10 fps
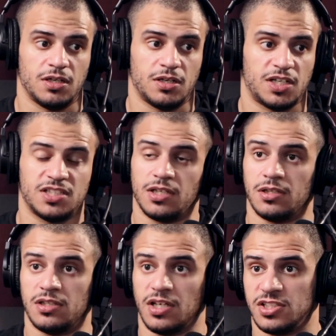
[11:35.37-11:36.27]
wrestling
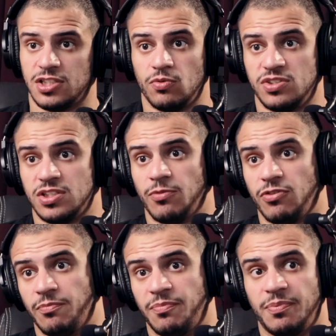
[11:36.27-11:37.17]
in Dagestan with some of
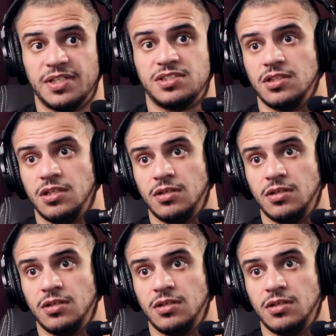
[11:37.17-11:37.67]
the best